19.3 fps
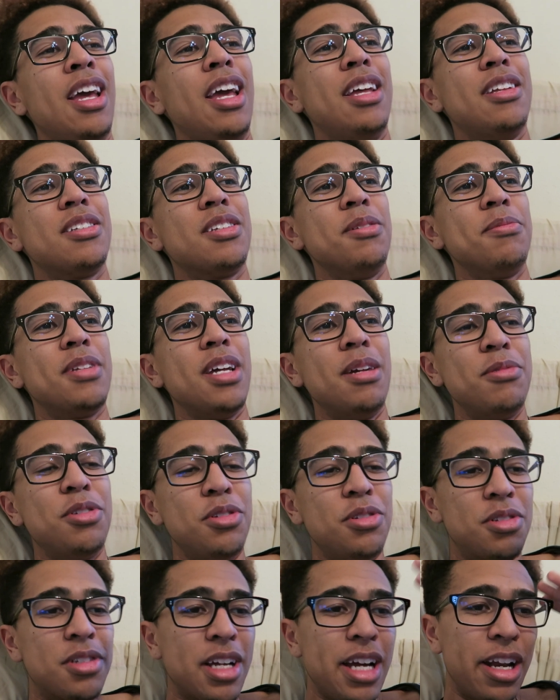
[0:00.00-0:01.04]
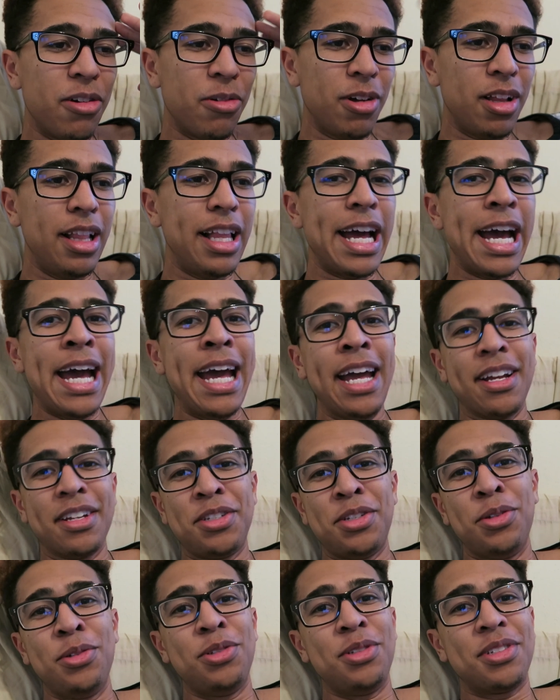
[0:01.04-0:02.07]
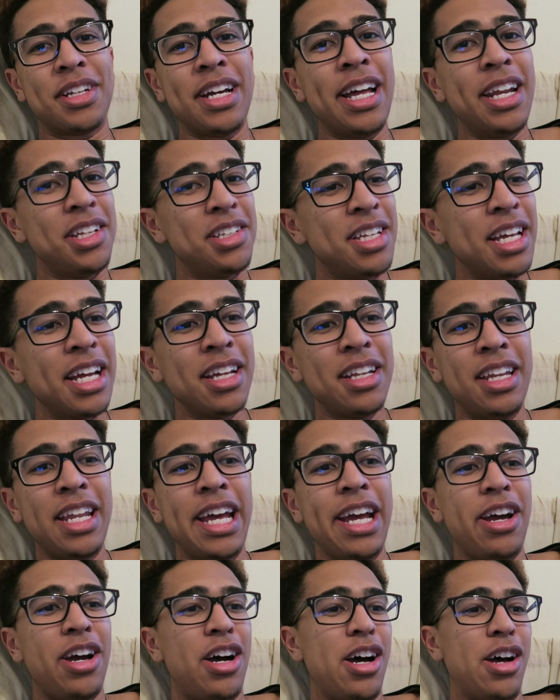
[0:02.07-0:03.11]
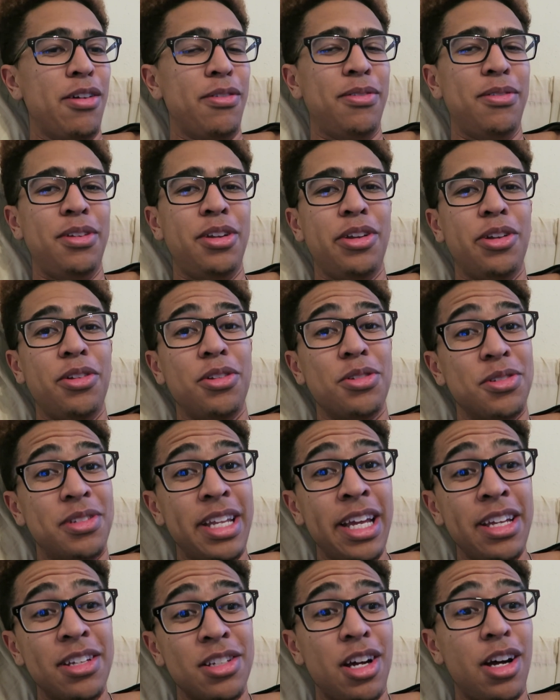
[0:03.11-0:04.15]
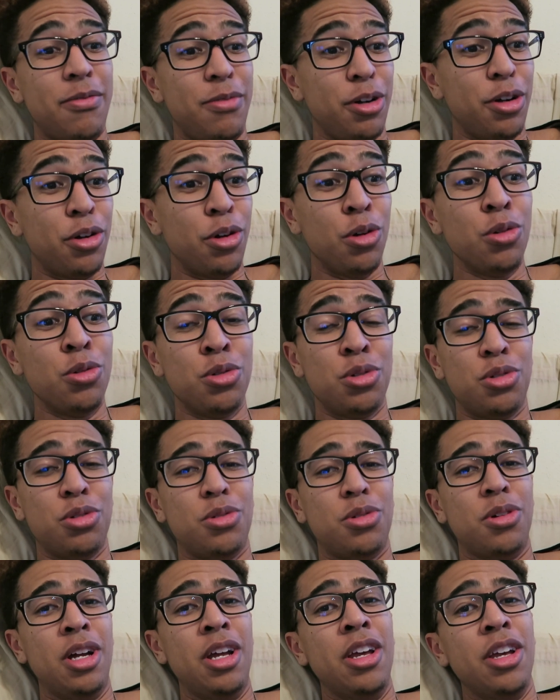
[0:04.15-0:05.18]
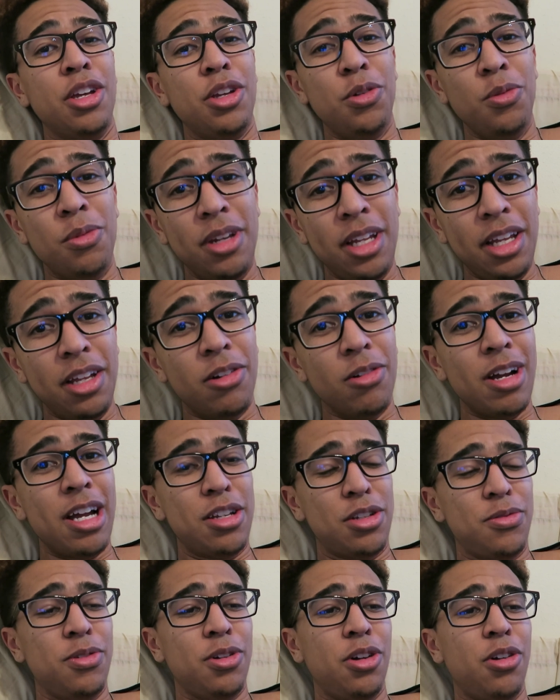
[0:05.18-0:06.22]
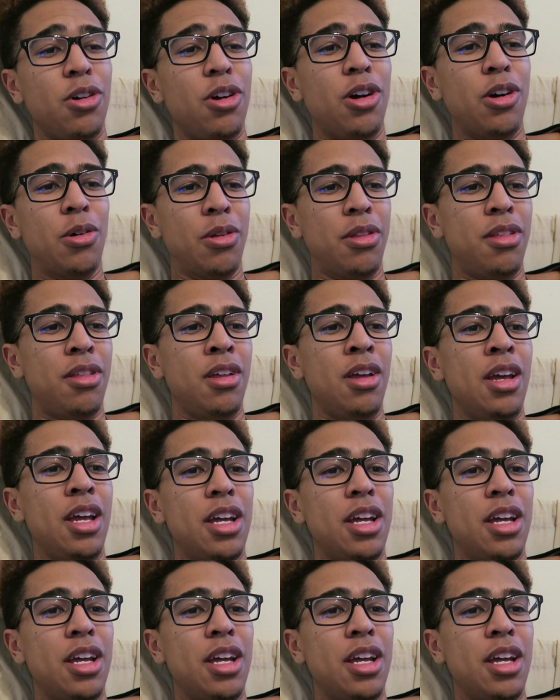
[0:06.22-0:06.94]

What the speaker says: And sometimes you just got to relax, you just got to take a day off, you know. Those days off are crucial. You need rest for growth.